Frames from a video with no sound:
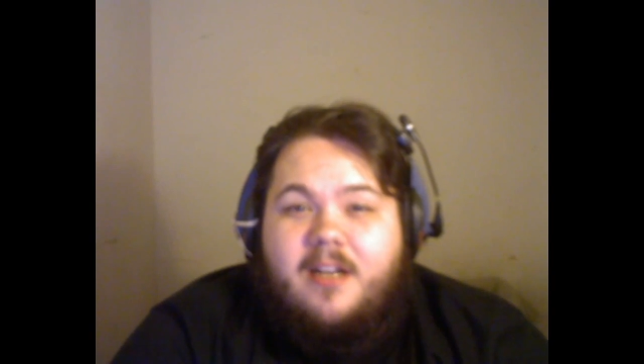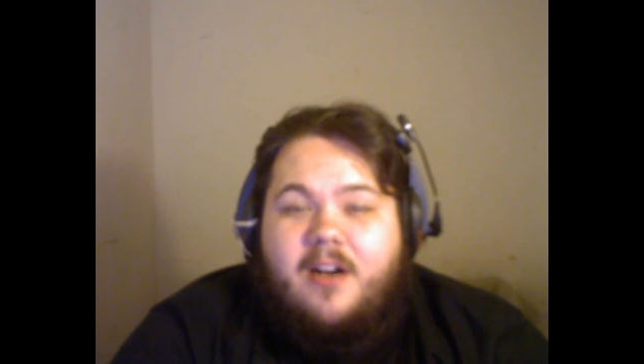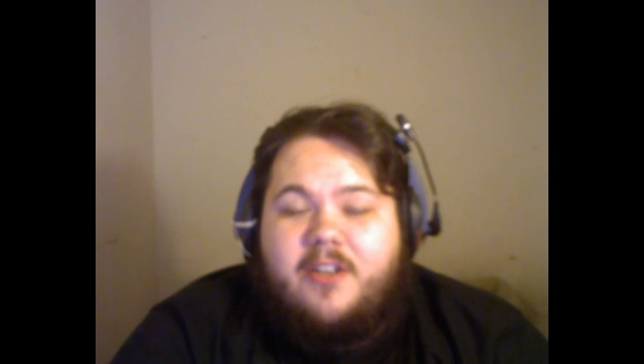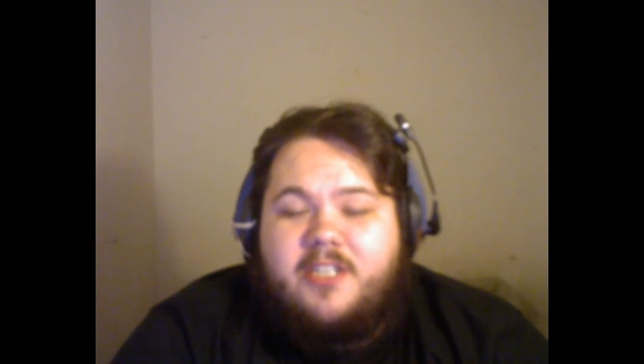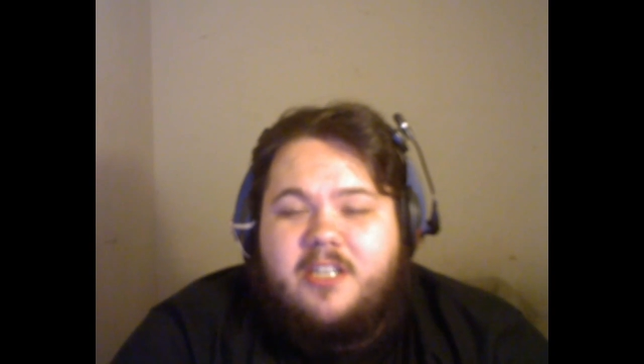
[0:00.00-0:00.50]

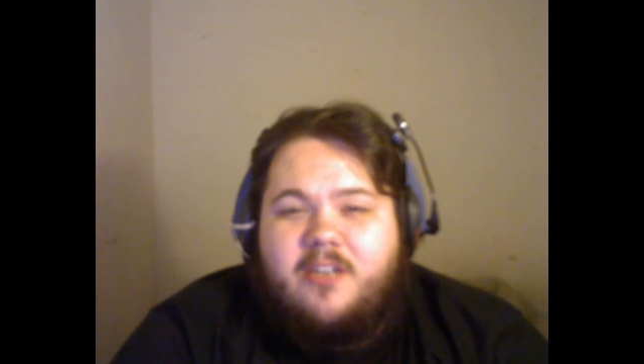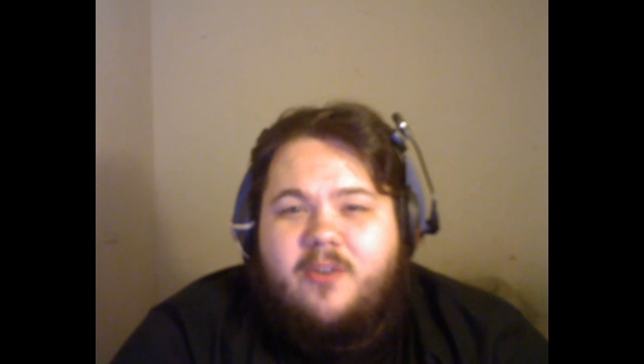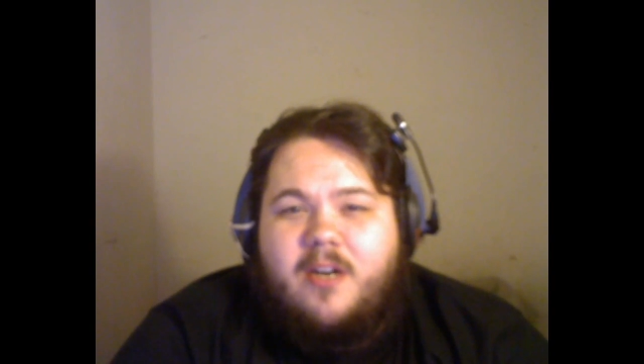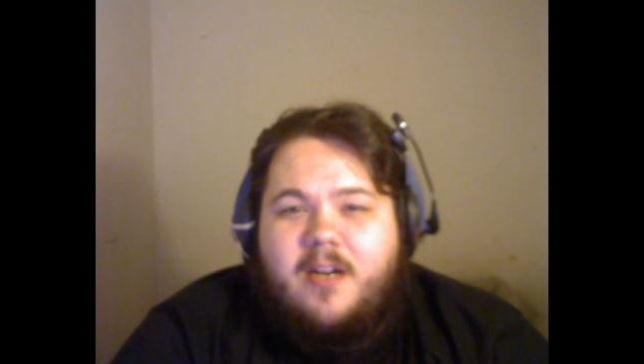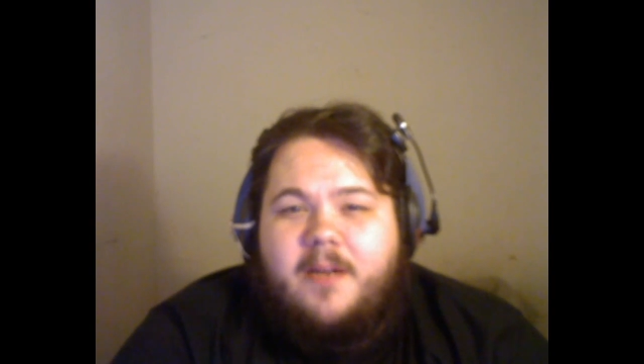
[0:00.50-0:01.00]

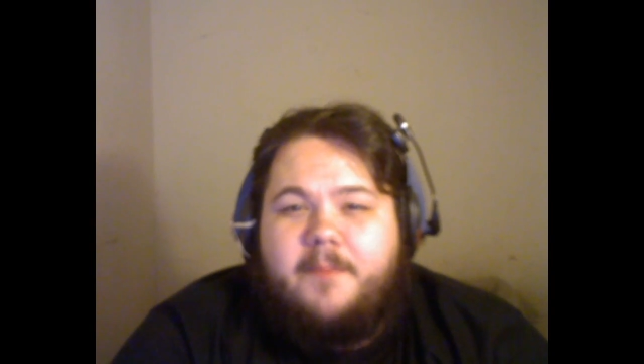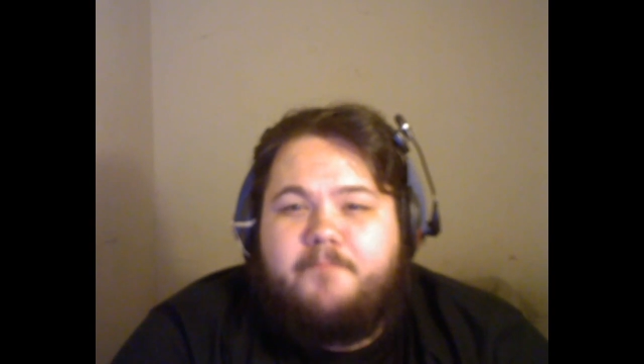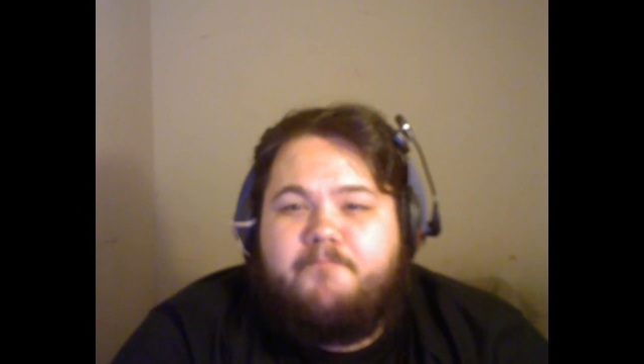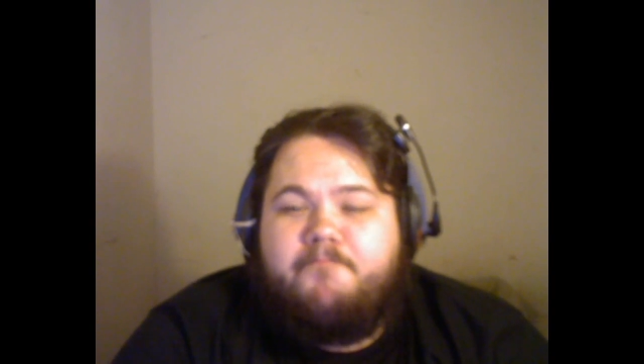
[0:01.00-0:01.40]
Also,